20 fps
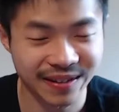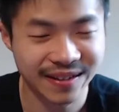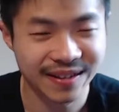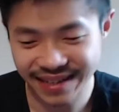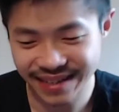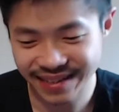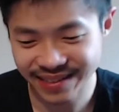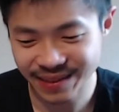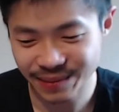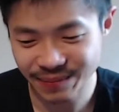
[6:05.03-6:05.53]

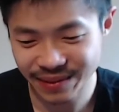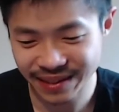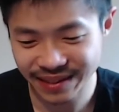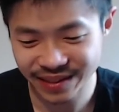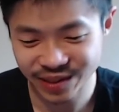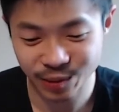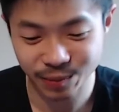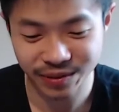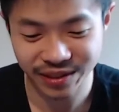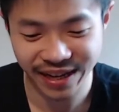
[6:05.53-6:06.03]
something
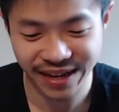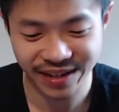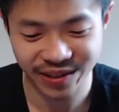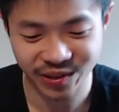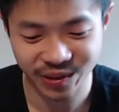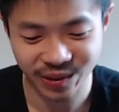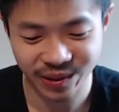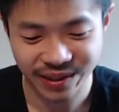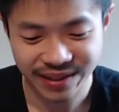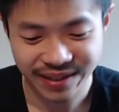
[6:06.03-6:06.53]

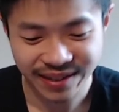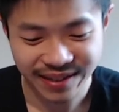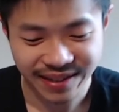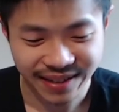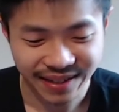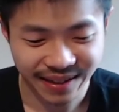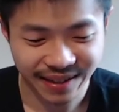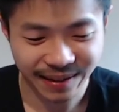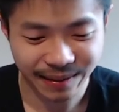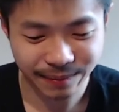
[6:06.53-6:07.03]
substantial.
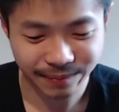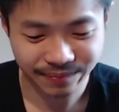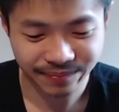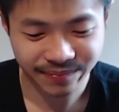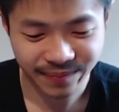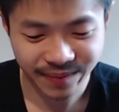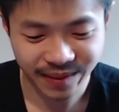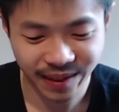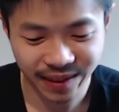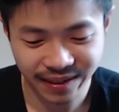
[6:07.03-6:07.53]

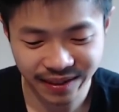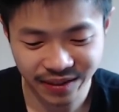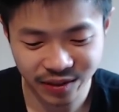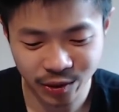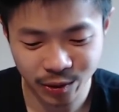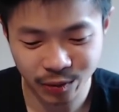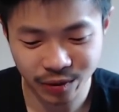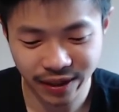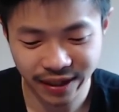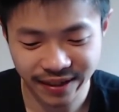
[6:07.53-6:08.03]
Not like
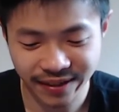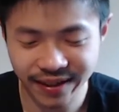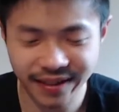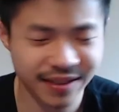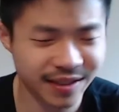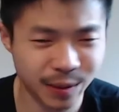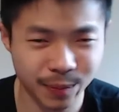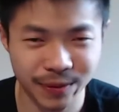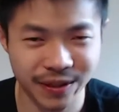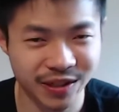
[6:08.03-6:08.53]
too light. Not like
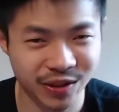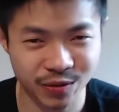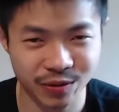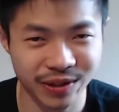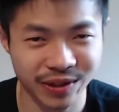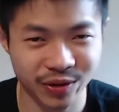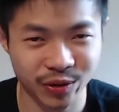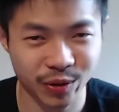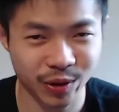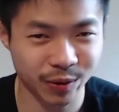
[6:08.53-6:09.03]
the PS3
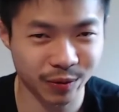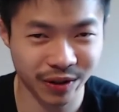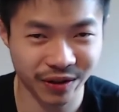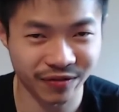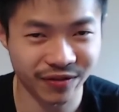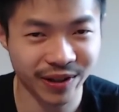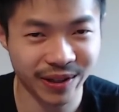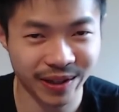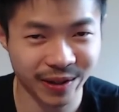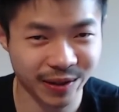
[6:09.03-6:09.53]
controller where it
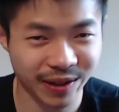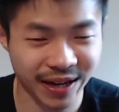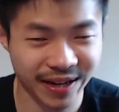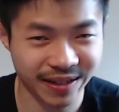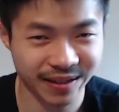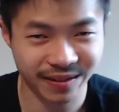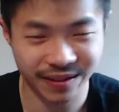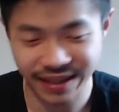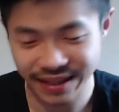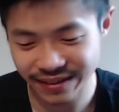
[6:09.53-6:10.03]
felt like kind
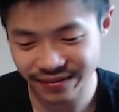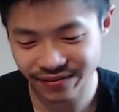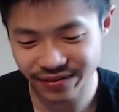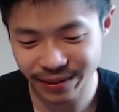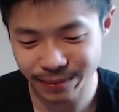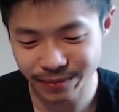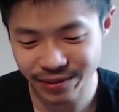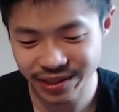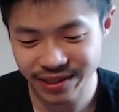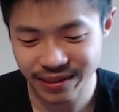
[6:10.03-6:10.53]
of light and
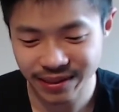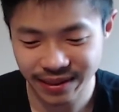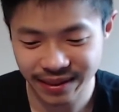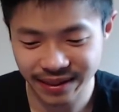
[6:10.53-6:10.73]
flimsy.